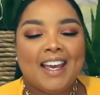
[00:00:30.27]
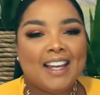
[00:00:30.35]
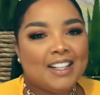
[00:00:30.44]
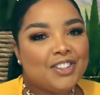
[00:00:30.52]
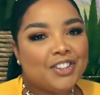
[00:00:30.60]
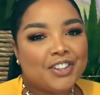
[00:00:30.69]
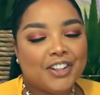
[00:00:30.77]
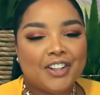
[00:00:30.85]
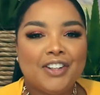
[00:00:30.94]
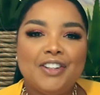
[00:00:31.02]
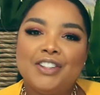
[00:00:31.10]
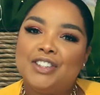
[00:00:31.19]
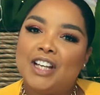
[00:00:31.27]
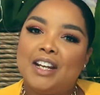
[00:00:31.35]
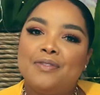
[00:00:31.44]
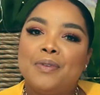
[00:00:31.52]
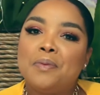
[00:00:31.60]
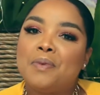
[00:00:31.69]
It is your girl
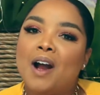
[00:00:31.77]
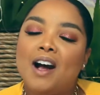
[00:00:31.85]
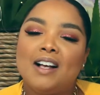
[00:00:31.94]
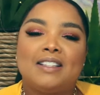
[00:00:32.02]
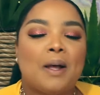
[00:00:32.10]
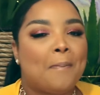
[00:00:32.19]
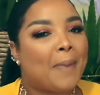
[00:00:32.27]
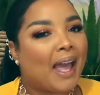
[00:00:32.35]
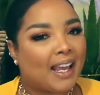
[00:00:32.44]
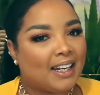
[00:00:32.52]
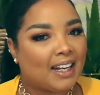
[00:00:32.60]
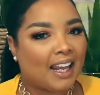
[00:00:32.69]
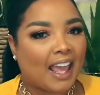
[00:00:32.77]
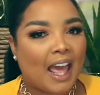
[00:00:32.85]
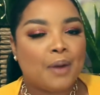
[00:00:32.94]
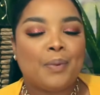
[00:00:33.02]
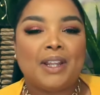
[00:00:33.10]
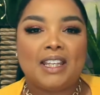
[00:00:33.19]
Jennyfer Ross, back at it
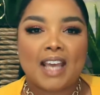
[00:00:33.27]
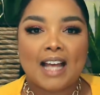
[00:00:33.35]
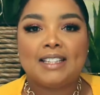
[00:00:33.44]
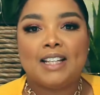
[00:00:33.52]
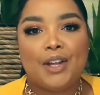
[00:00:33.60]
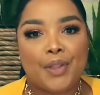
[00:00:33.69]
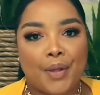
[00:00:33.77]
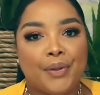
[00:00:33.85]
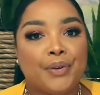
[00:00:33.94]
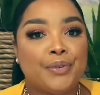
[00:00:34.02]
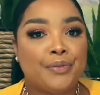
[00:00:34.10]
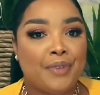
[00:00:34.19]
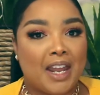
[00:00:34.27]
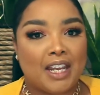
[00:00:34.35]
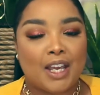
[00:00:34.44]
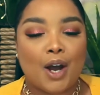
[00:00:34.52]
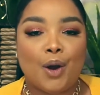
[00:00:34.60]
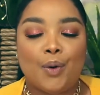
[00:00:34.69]
again with yet another
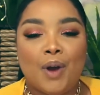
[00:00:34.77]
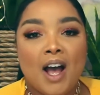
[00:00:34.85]
video.